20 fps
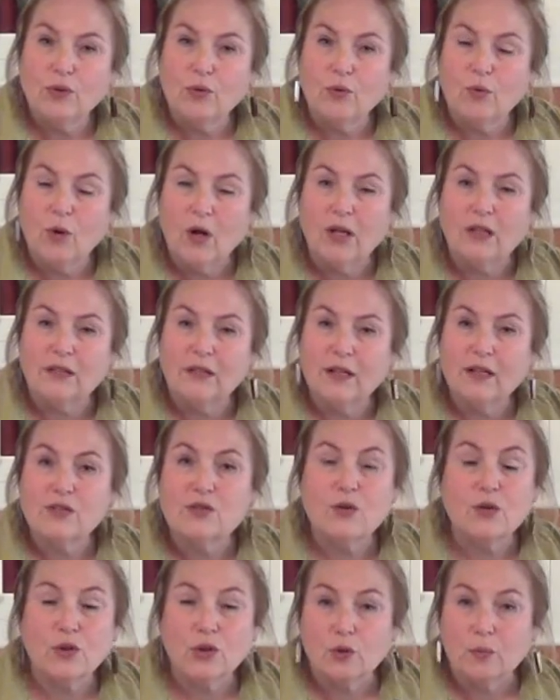your
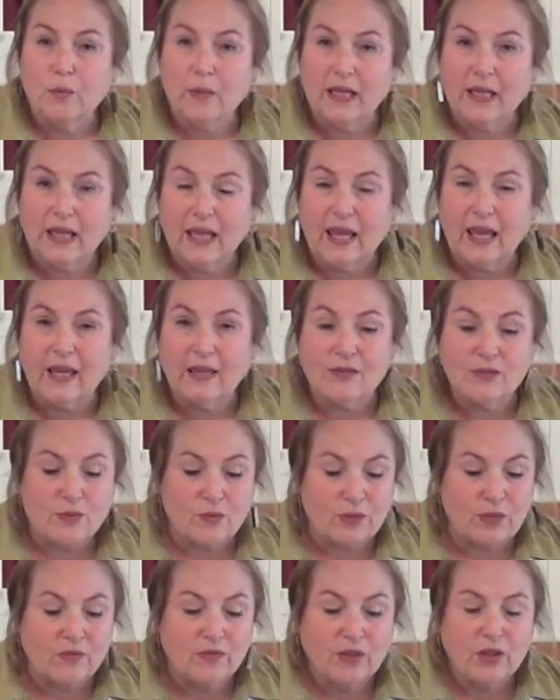walnuts or your pecans,
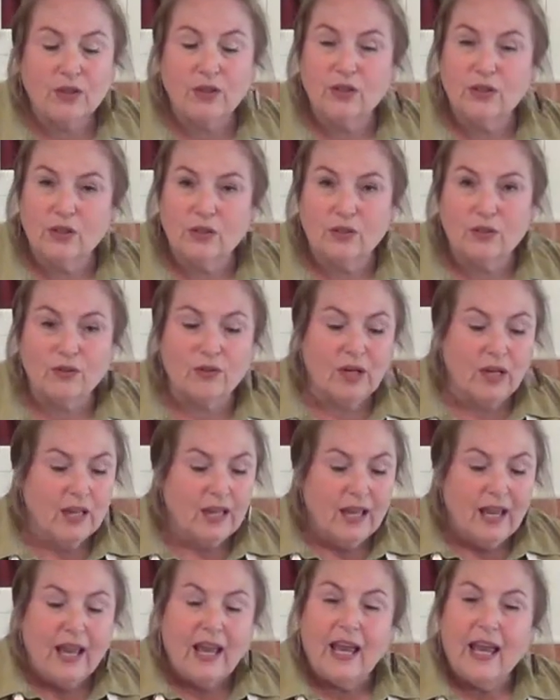whatever you're going to do,
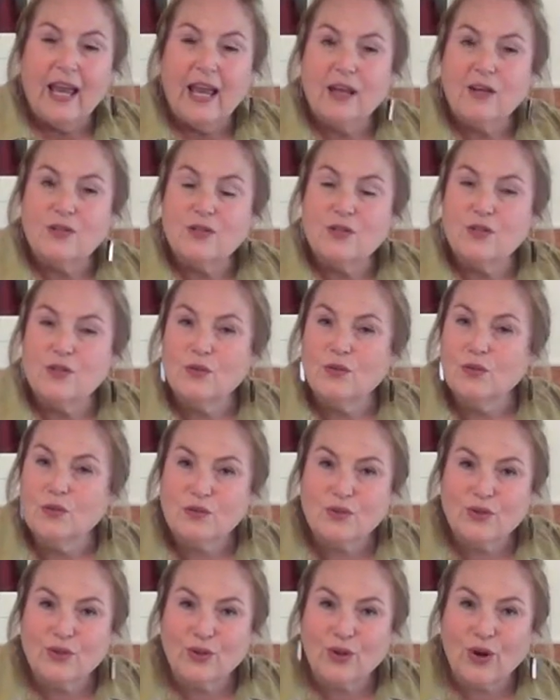and as soon
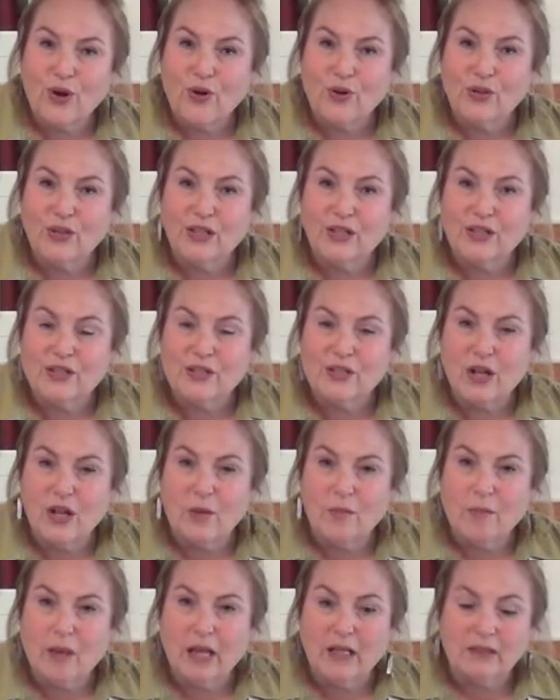as they're coated and it's all
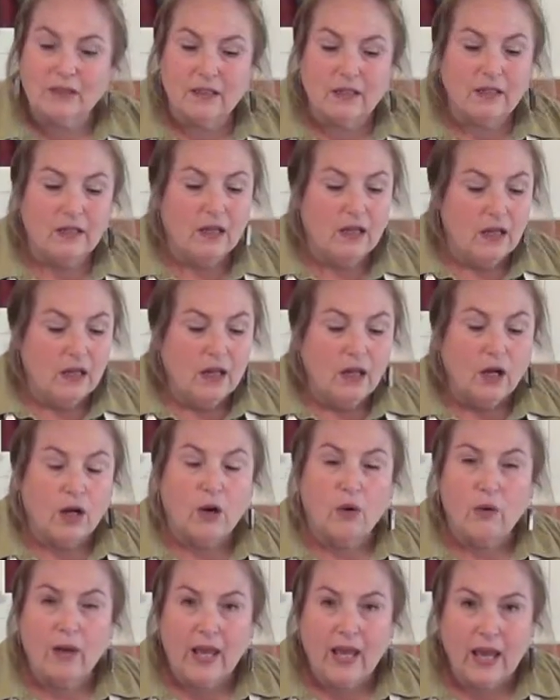melted,
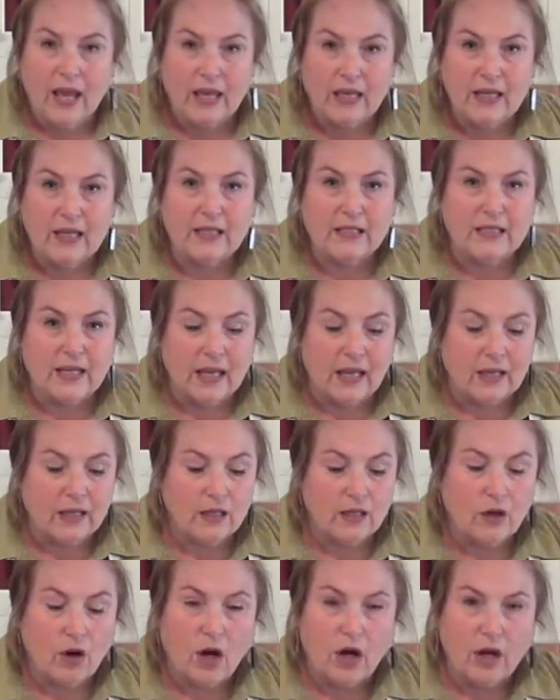go ahead and take
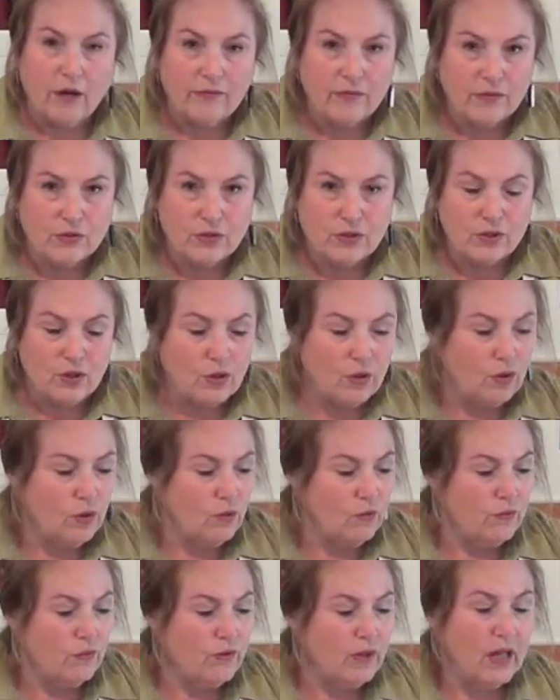it off the
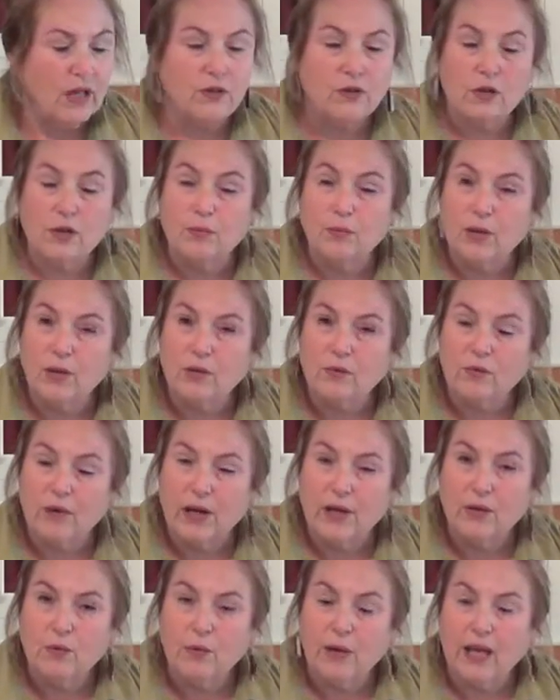stove, and you're going to put it
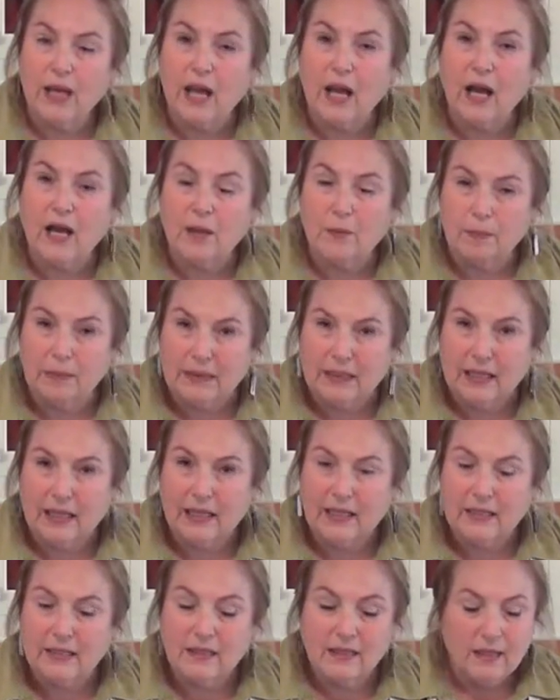right away on a
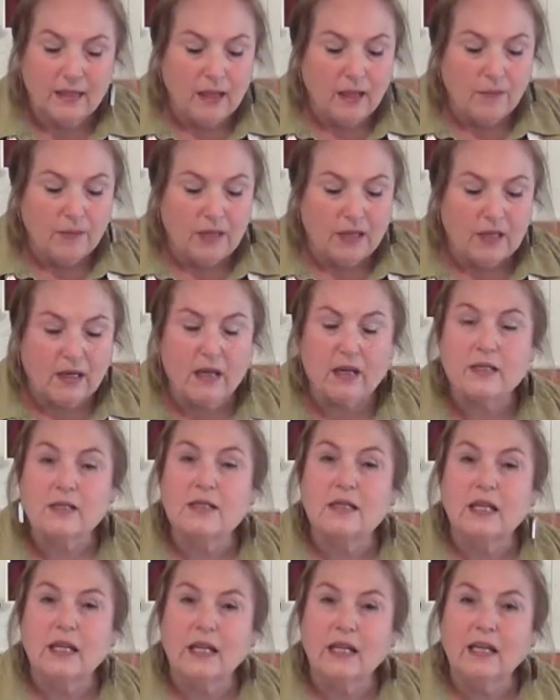plate,
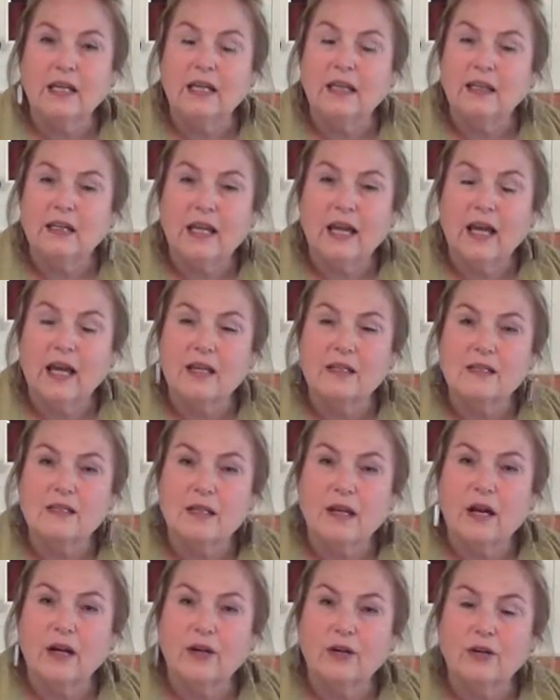because the heat in the cast
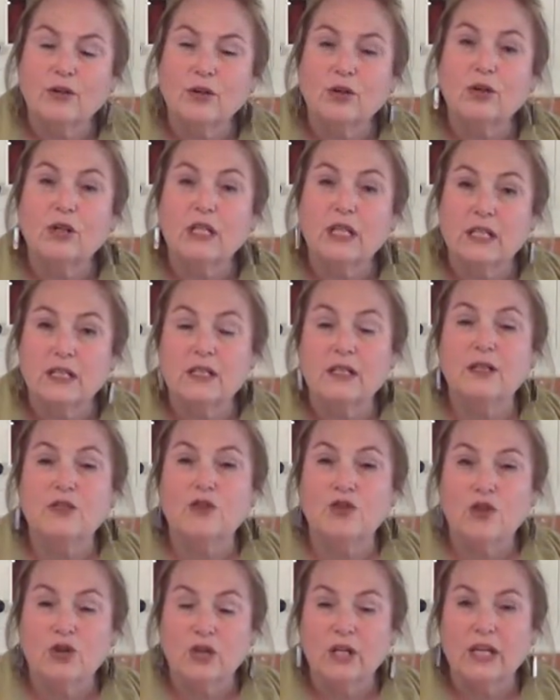iron could
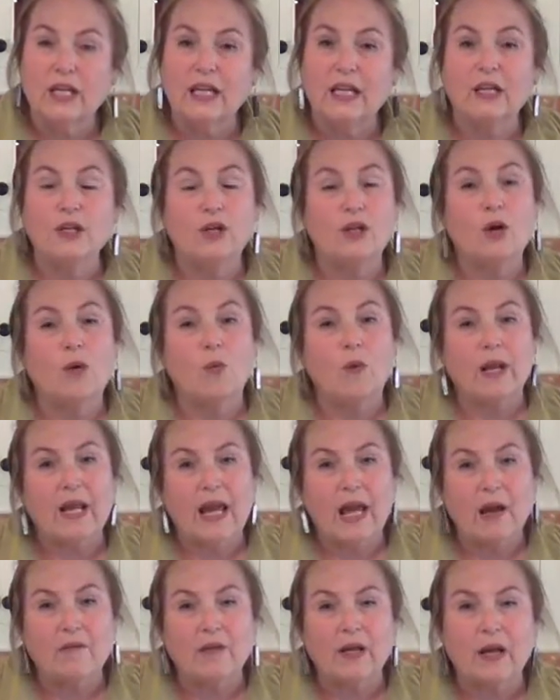continue cooking and you don't want to
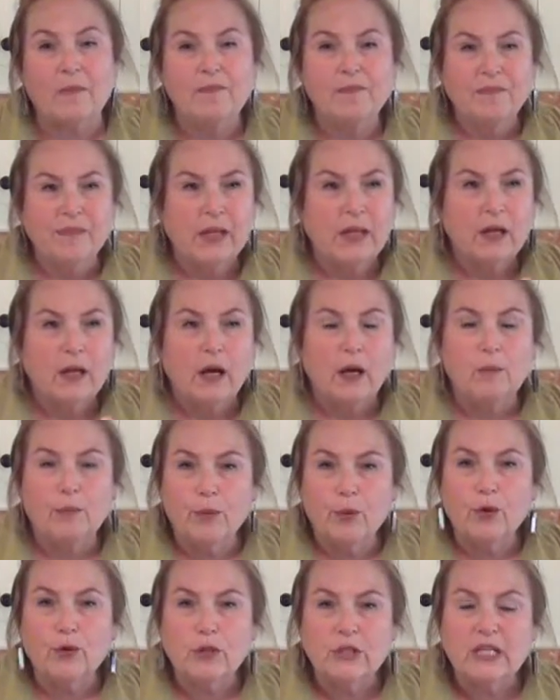have a
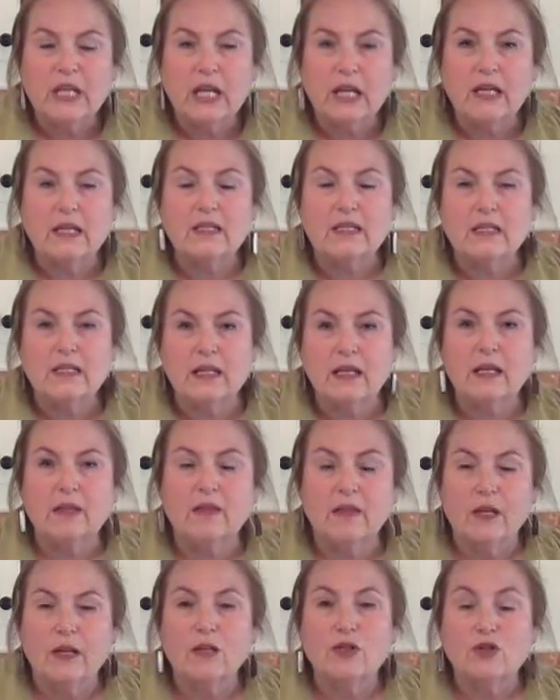burnt taste
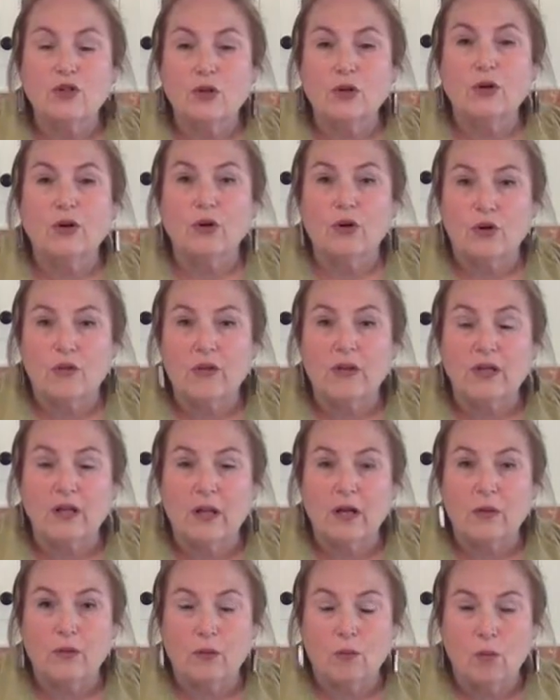in that sugar or
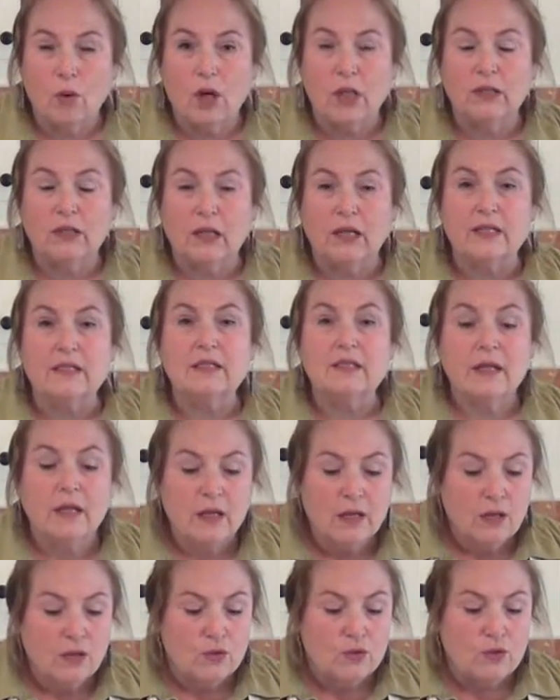the walnuts.
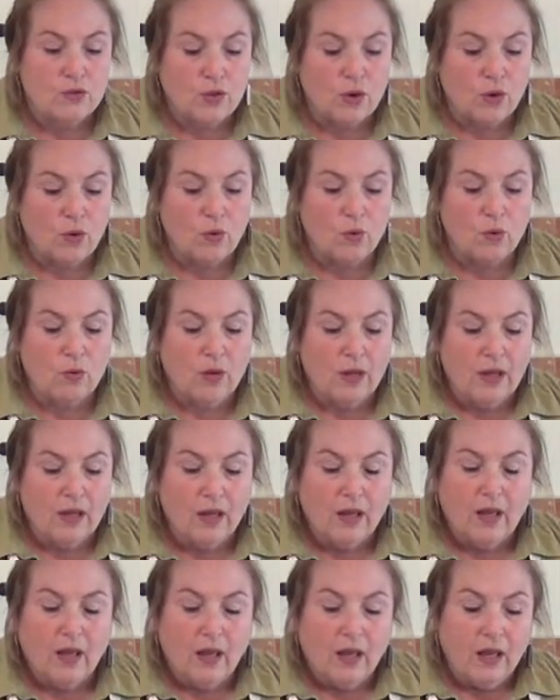So
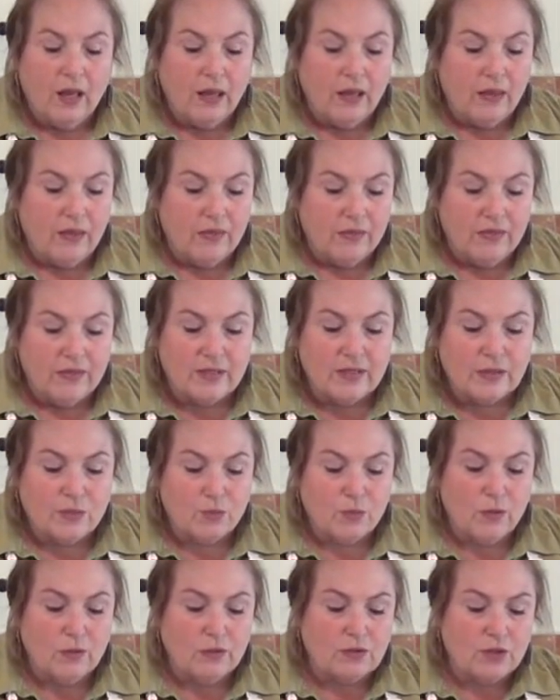this
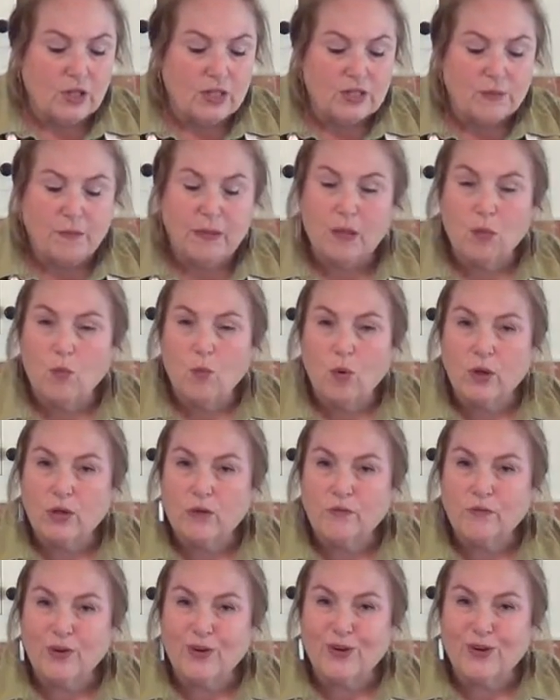will just be a
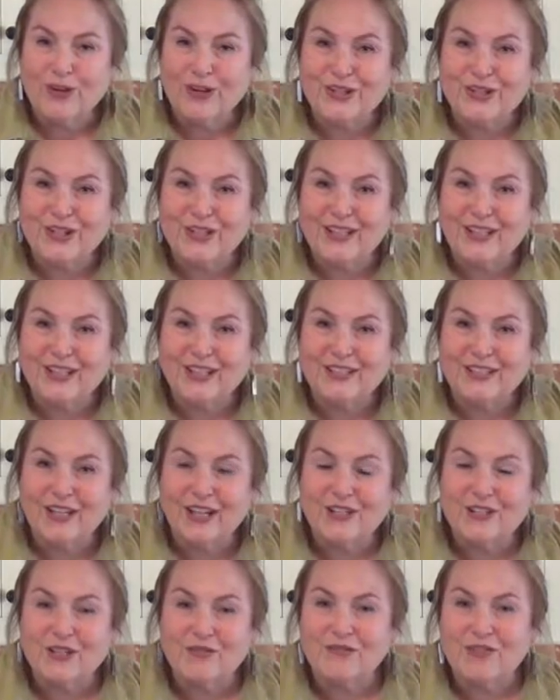wonderful crunchy little
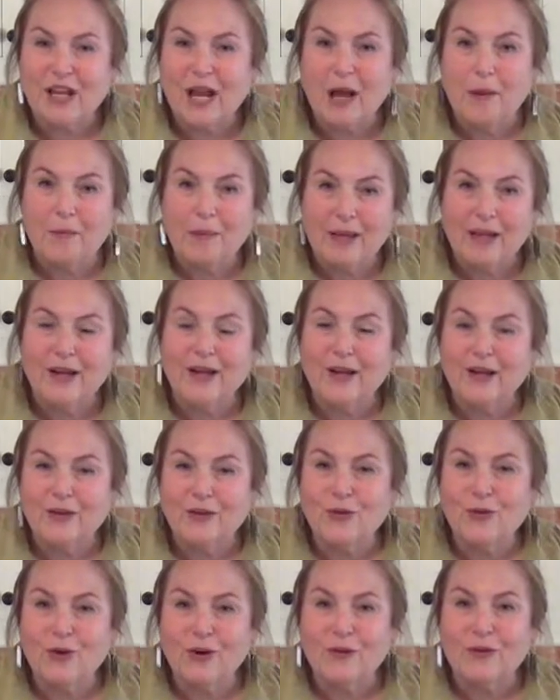touch of topping on
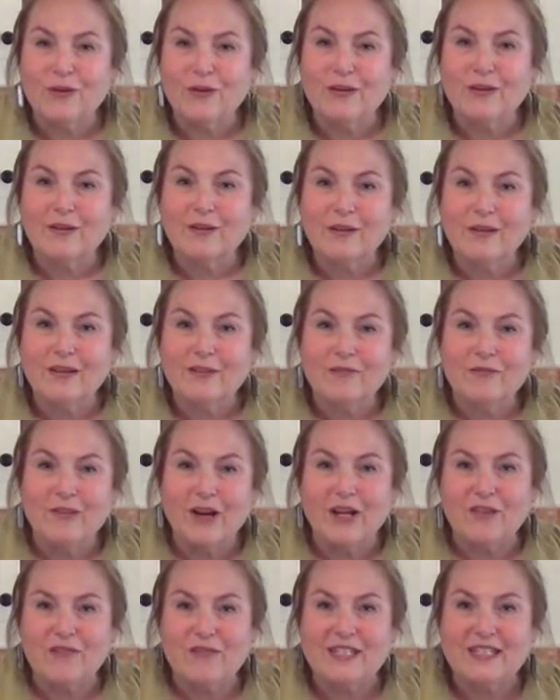your
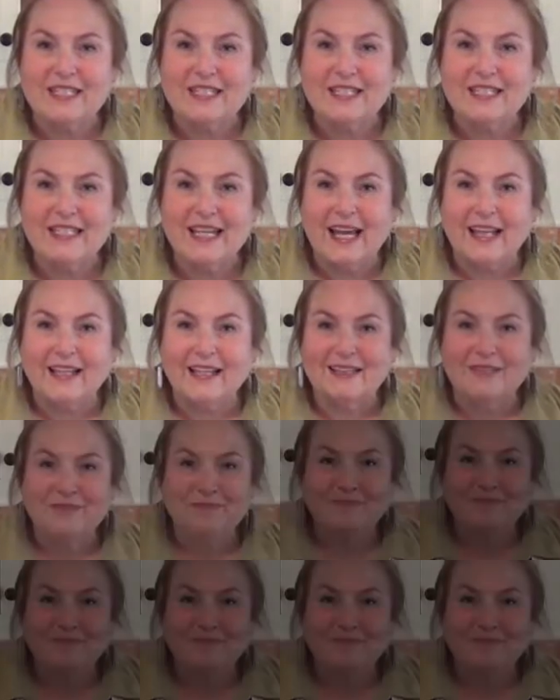fried pheasant salad.